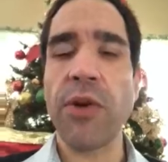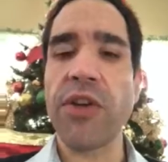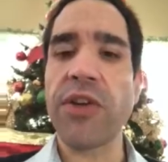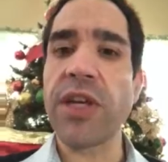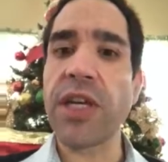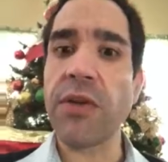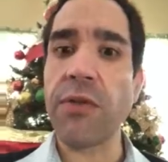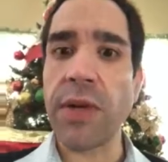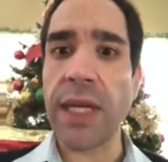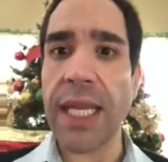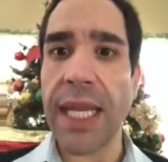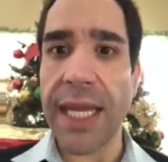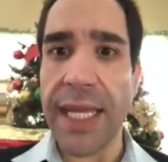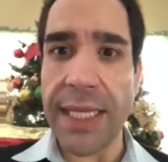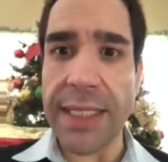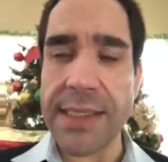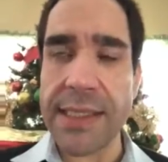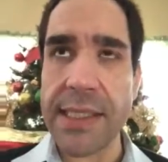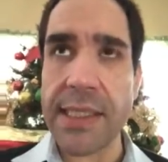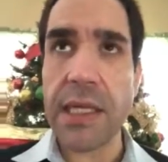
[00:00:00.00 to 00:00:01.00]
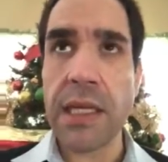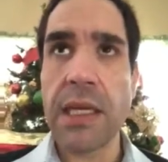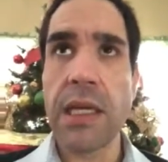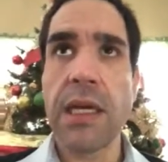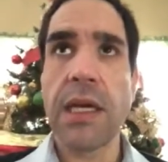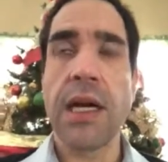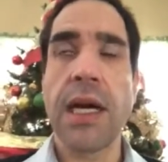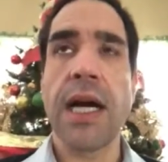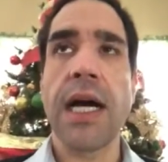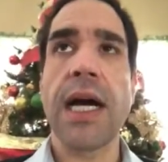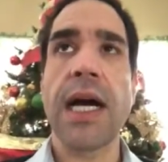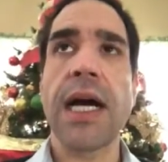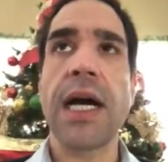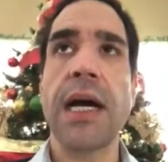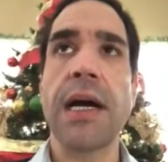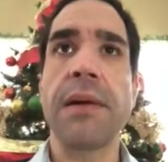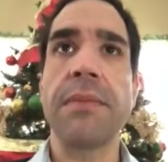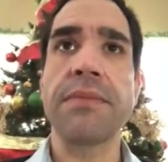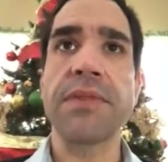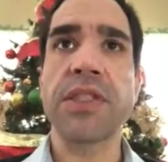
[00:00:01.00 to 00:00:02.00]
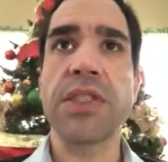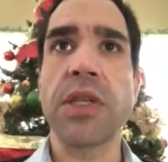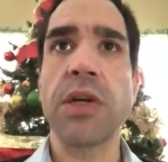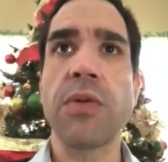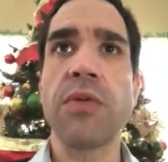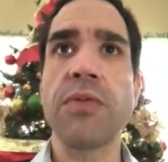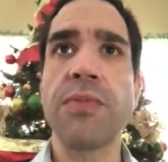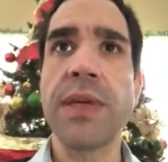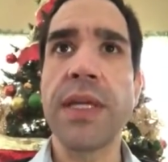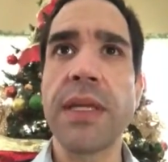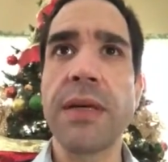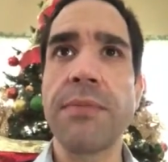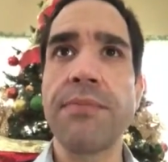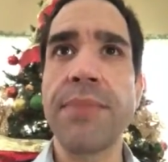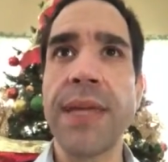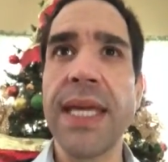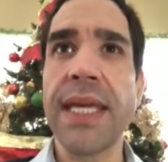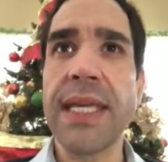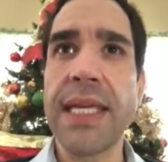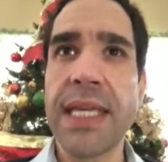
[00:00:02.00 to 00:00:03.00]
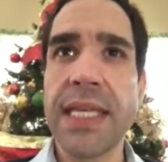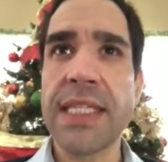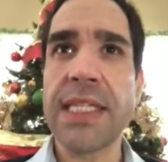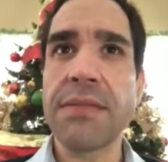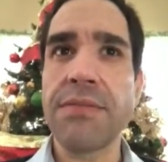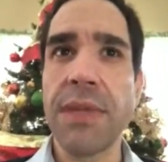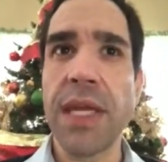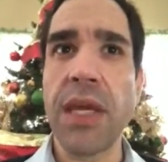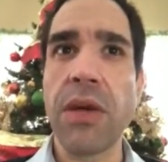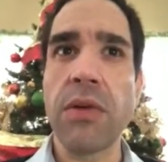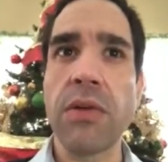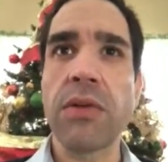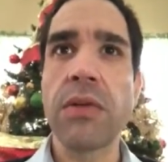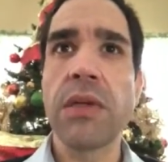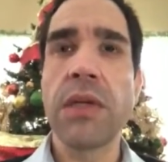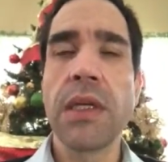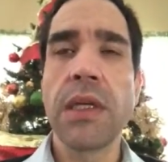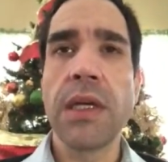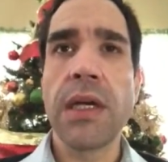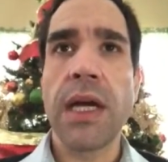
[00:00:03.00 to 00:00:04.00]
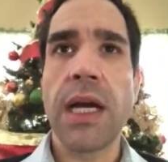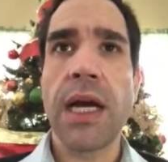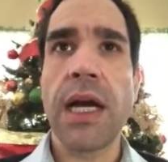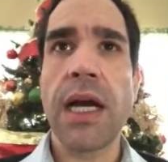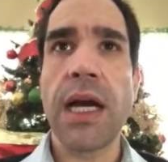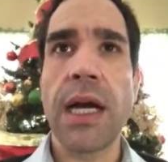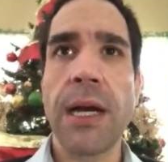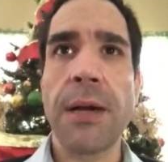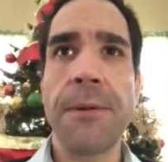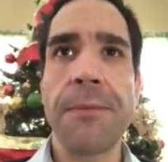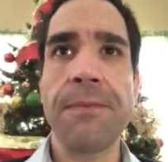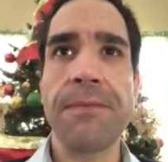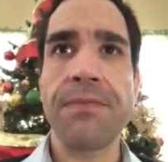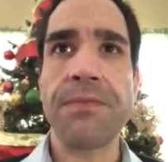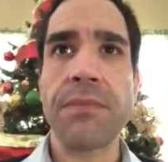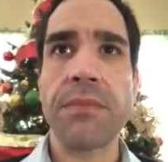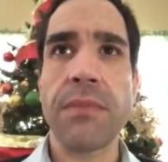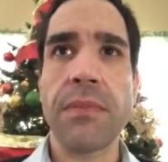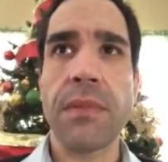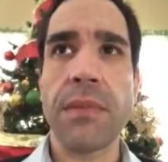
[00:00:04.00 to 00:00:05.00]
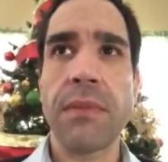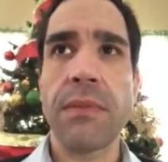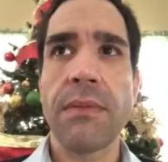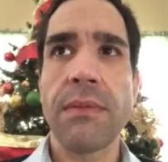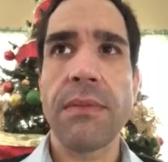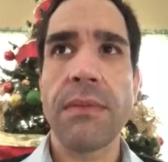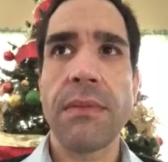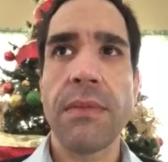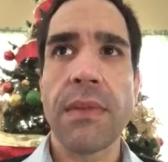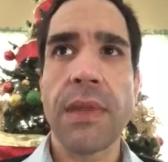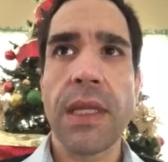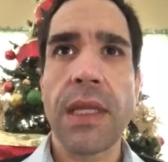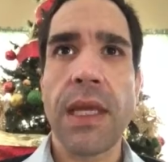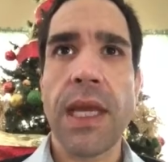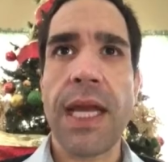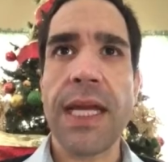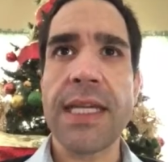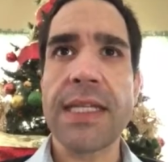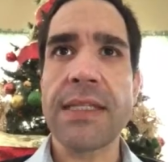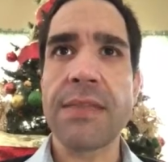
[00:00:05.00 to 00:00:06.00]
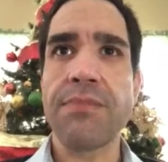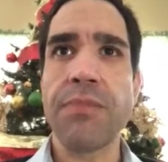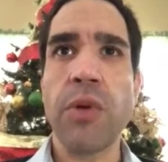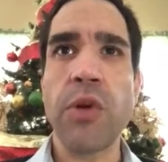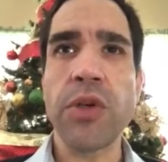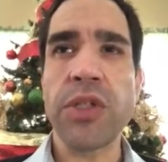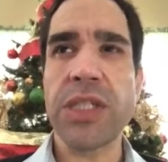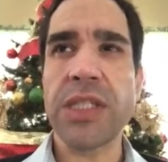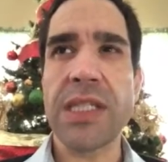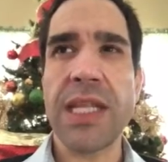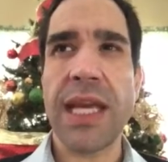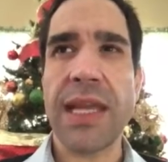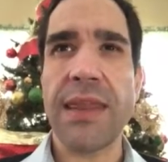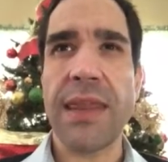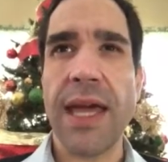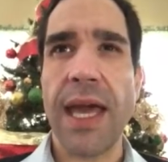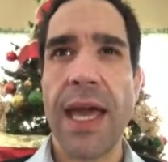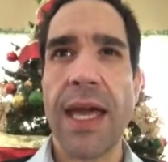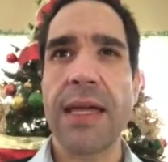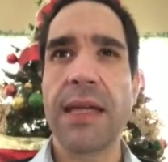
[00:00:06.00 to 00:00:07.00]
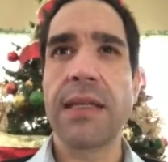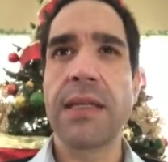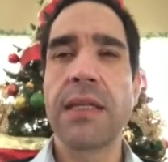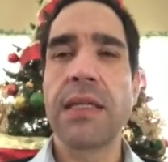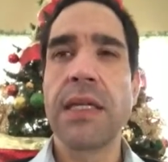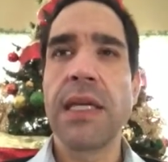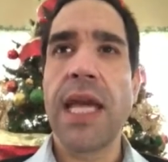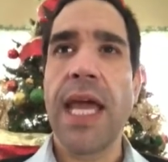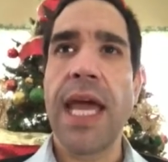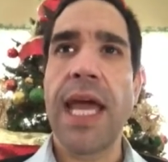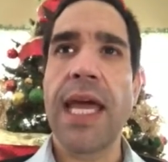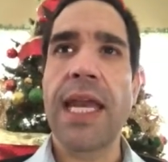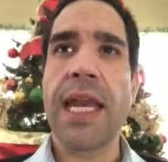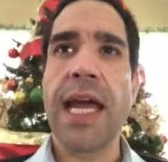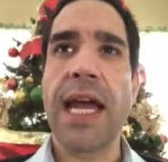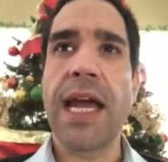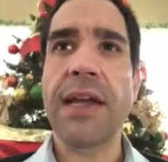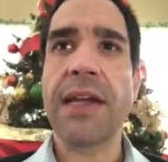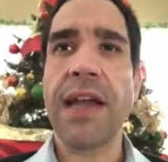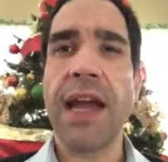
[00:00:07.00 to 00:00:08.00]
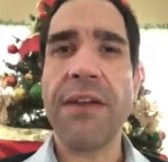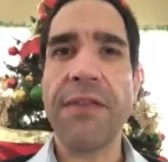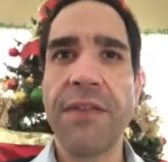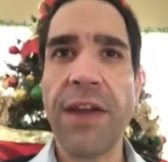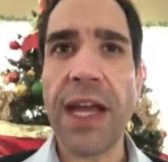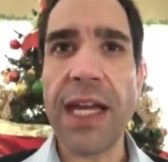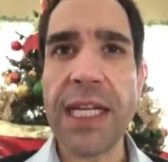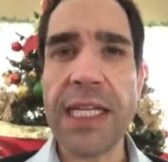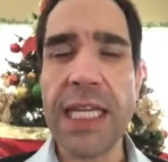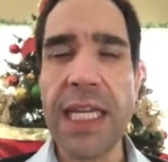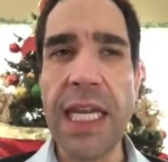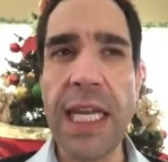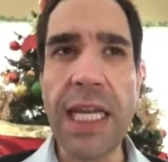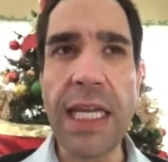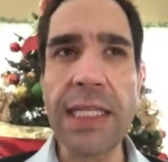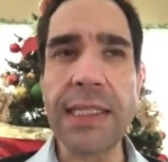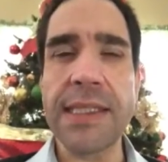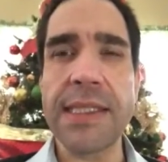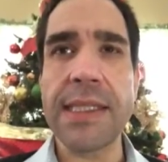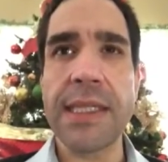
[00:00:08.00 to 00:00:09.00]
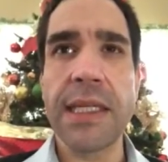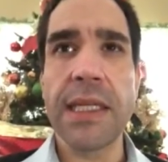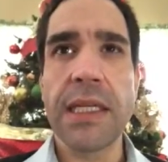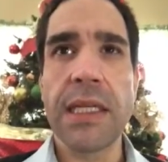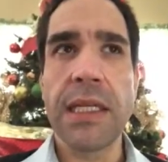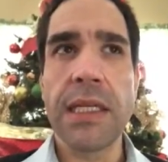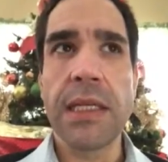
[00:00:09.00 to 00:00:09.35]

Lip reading: where you can relate. So it would be a big kids meal. Um, I guess portions like that. And I can eat